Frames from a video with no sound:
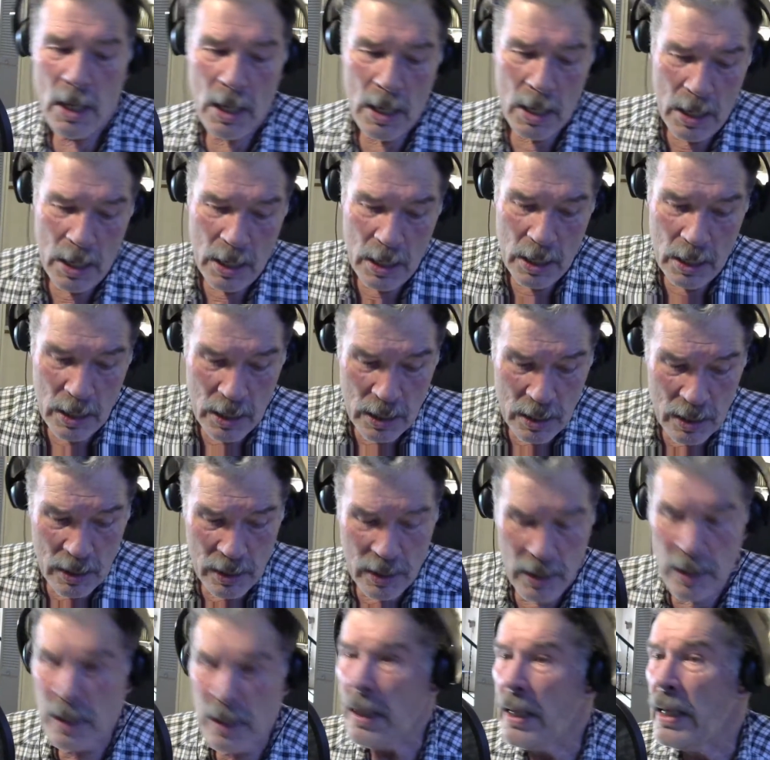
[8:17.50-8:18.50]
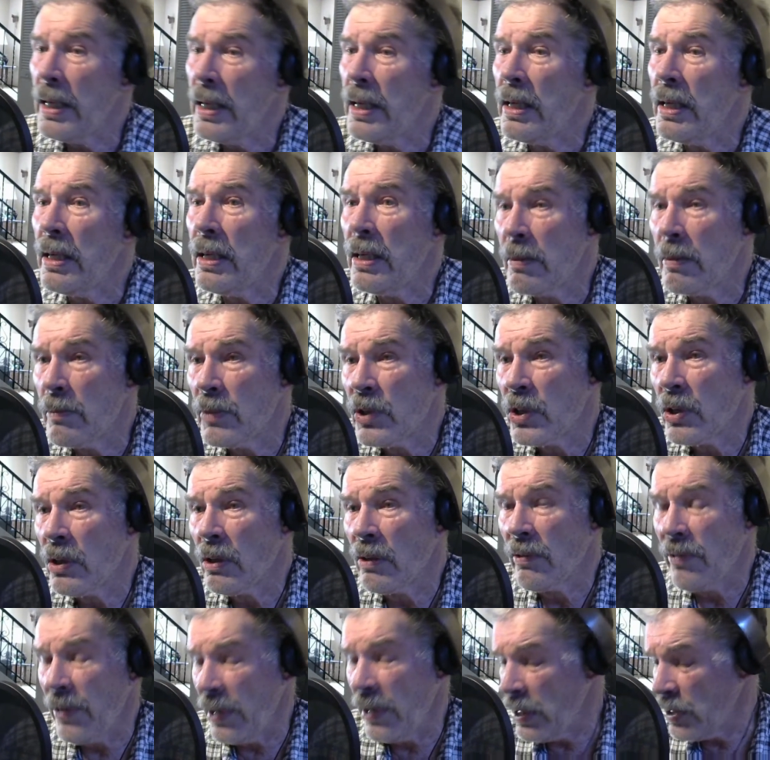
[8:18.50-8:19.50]
And he
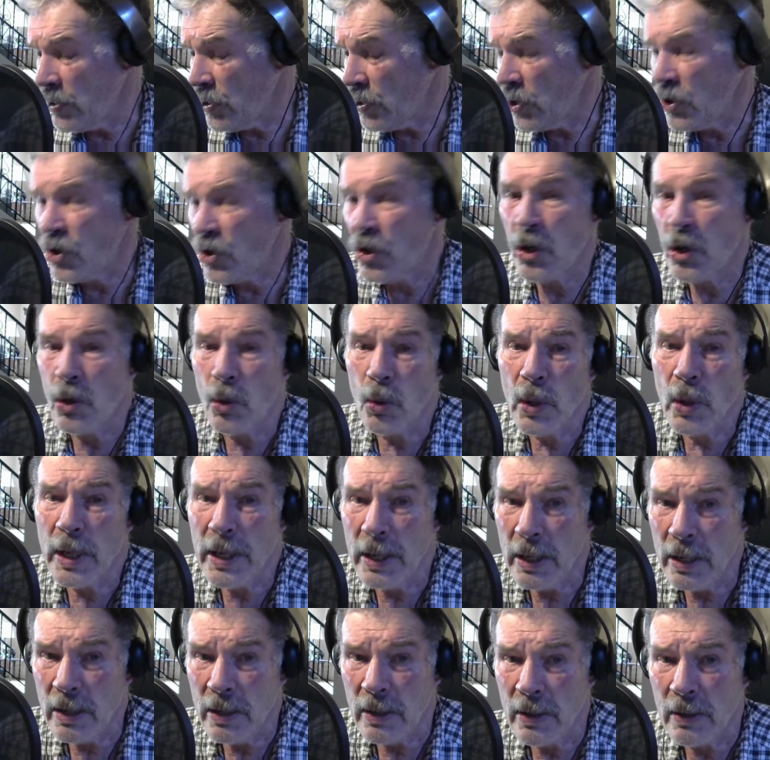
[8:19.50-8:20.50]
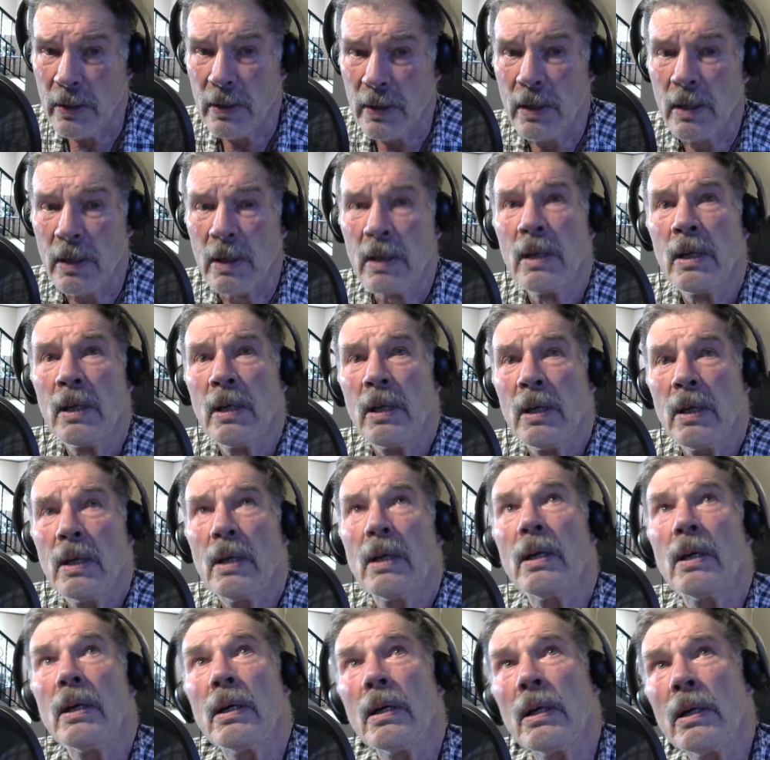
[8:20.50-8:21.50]
himself has a show here.
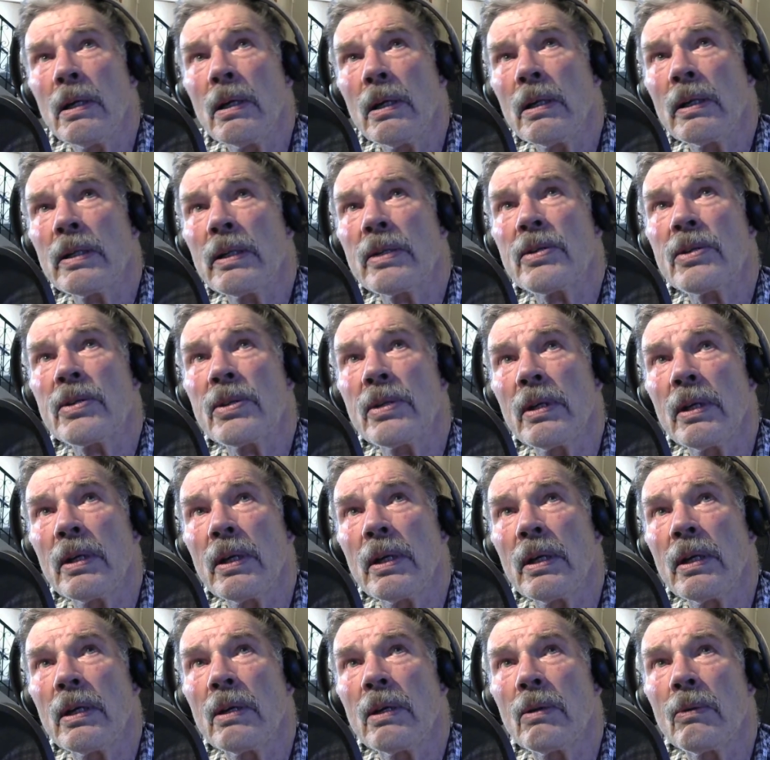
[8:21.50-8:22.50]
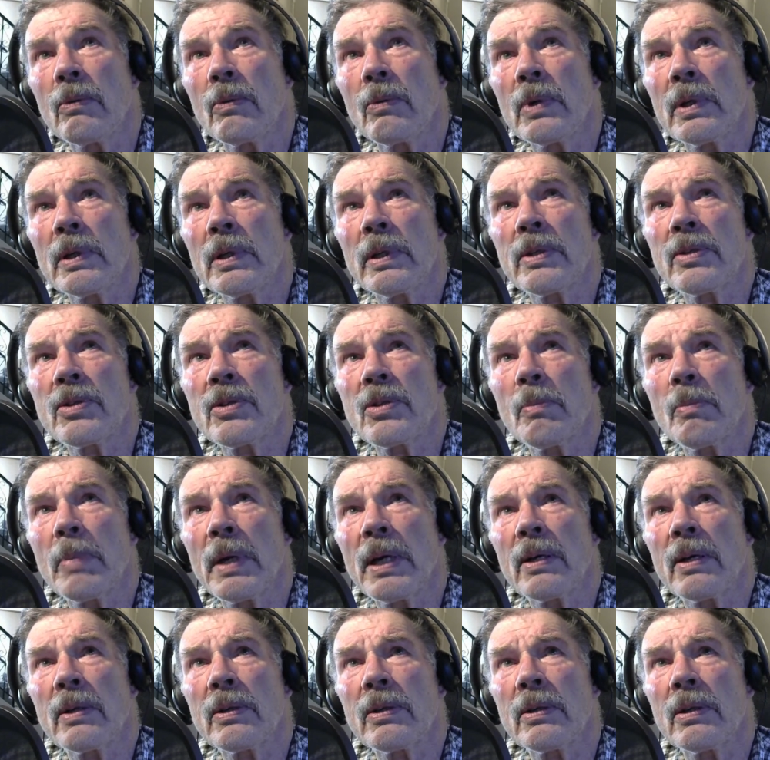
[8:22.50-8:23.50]
Let's see. Well, it's
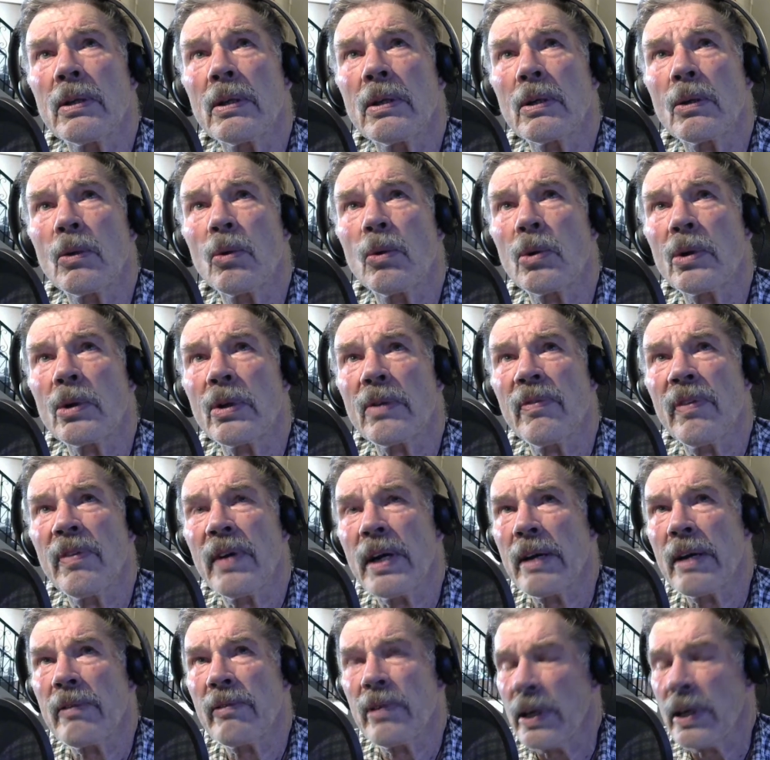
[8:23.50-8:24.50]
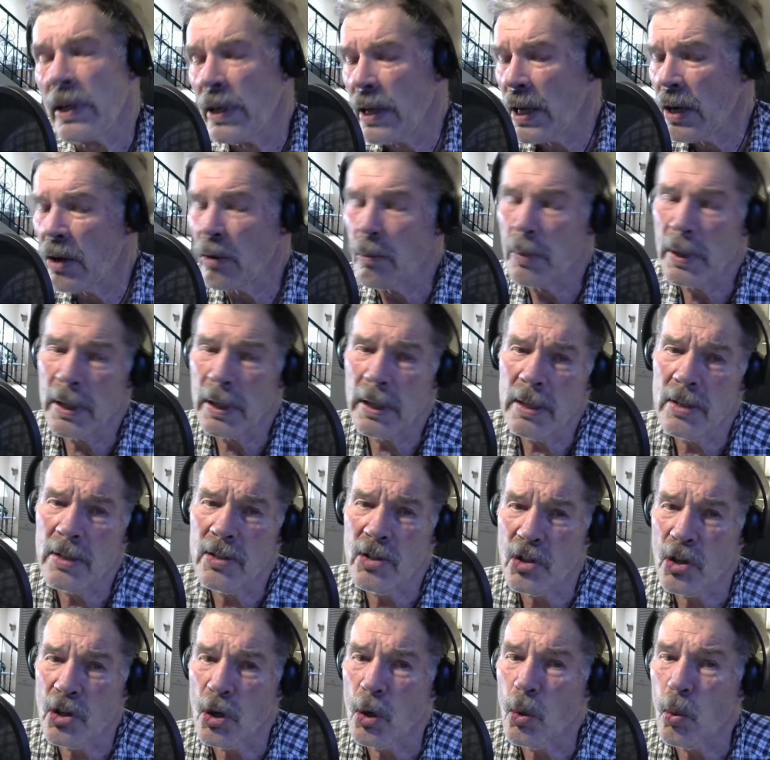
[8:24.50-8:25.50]
about 4:45 right now, but his
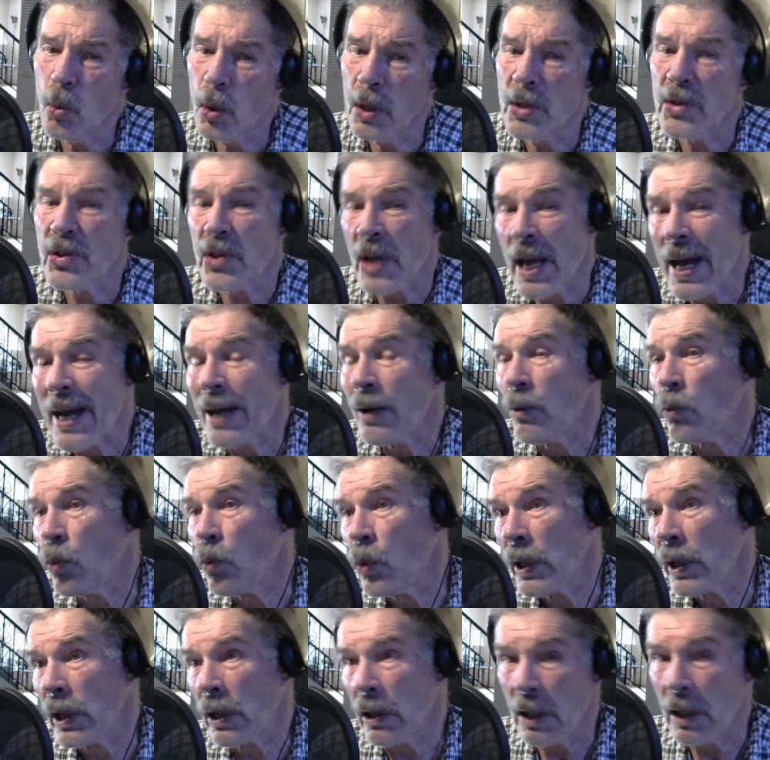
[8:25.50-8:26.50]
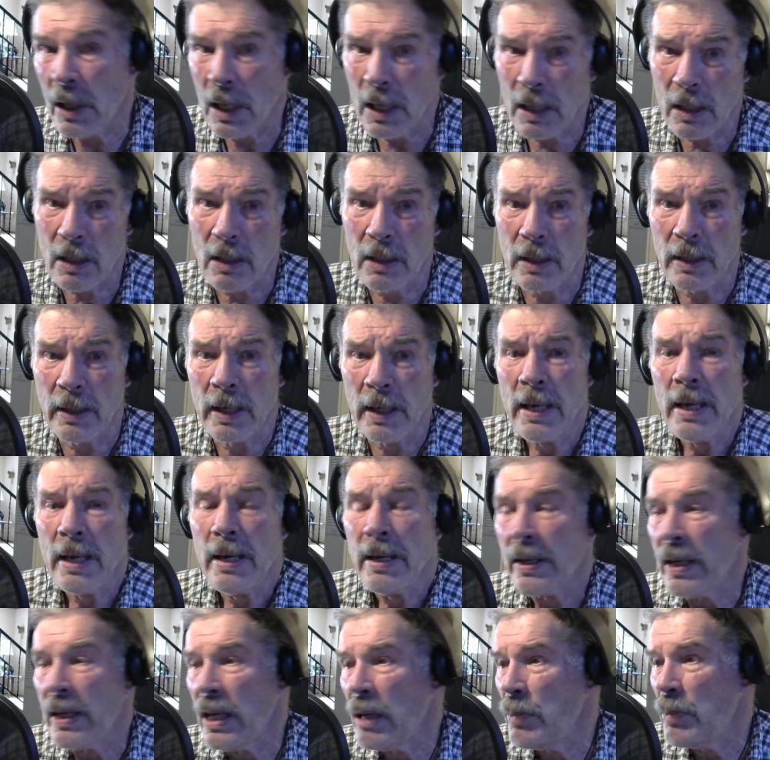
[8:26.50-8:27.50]
show was at 1 o'clock on
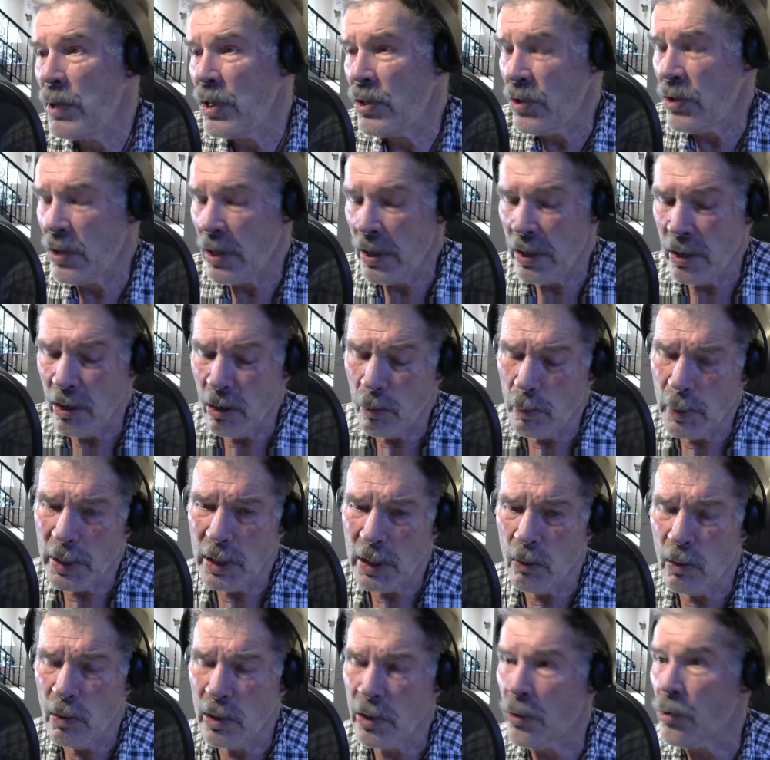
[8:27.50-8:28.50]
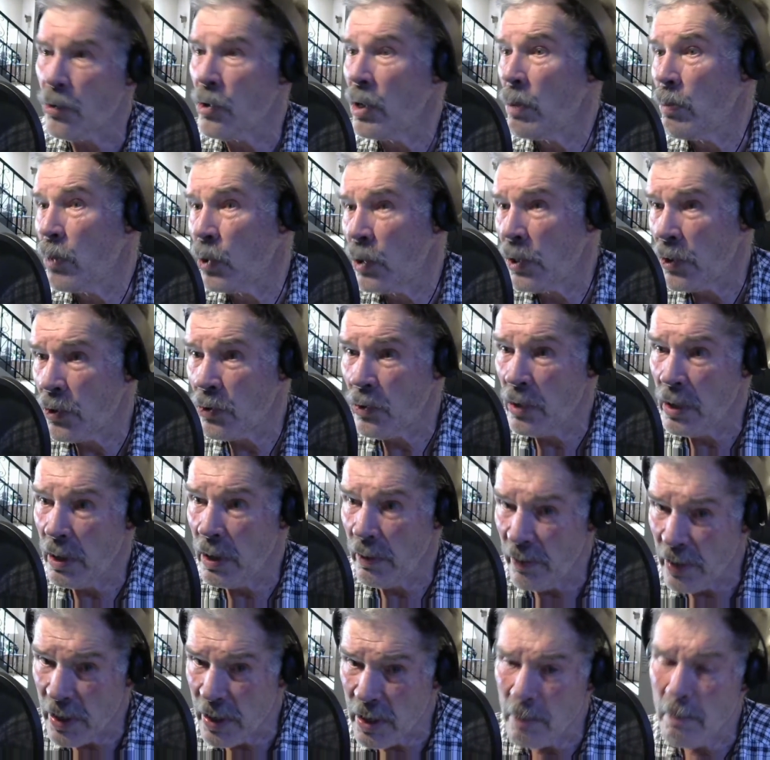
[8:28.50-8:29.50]
KPCALP 103.3
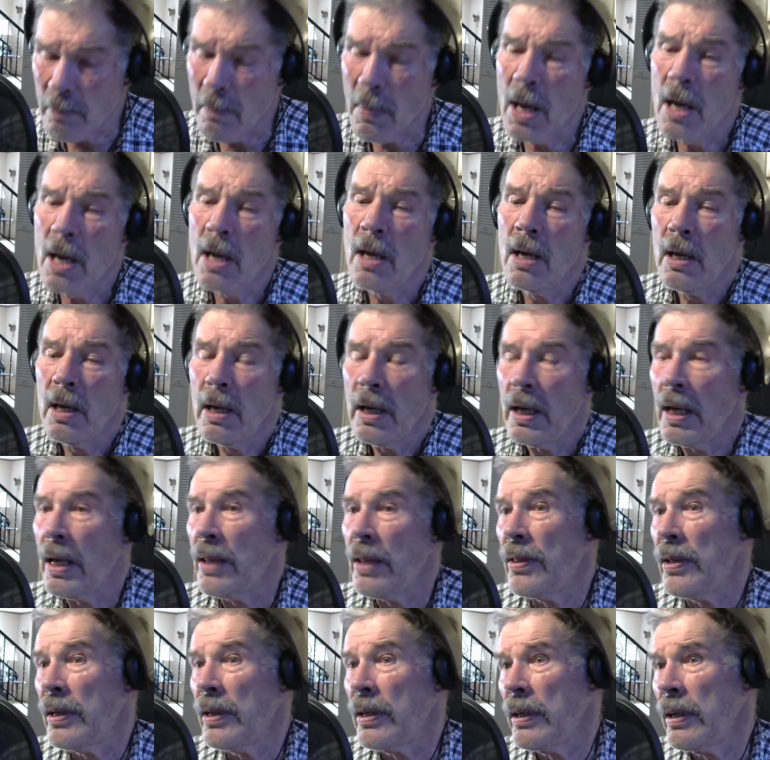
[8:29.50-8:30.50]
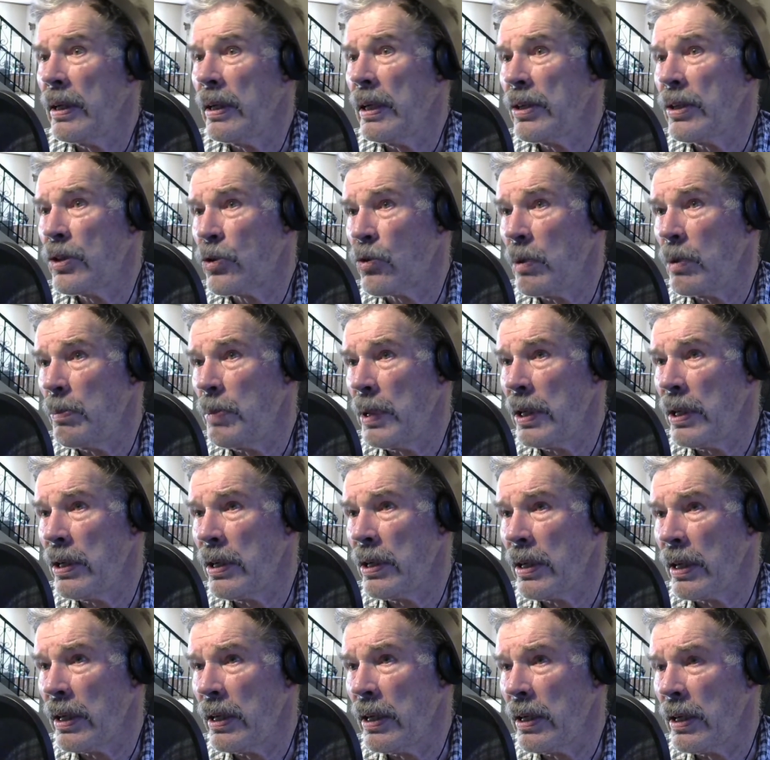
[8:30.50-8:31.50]
FM. And then it's repeated
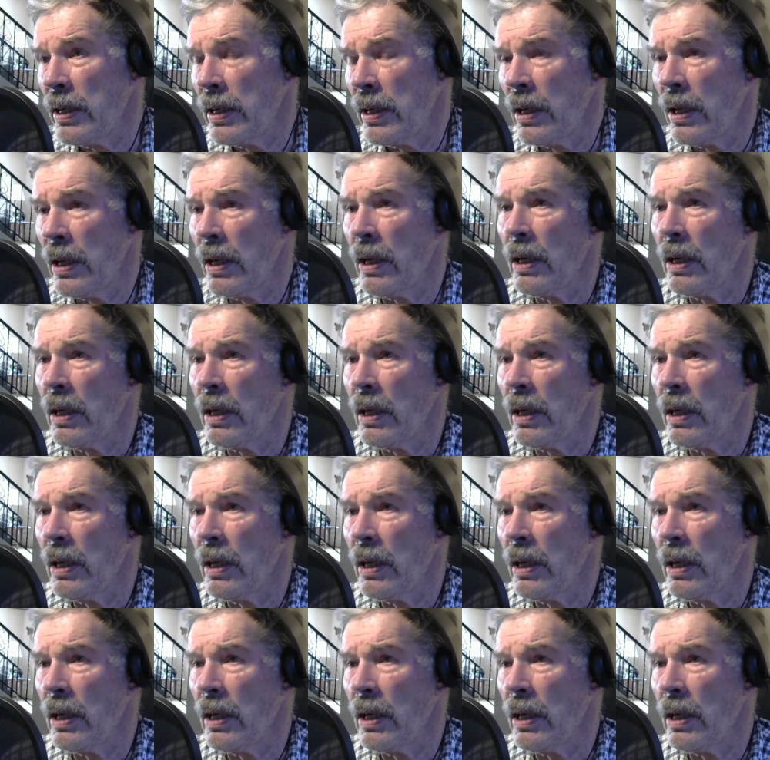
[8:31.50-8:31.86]
again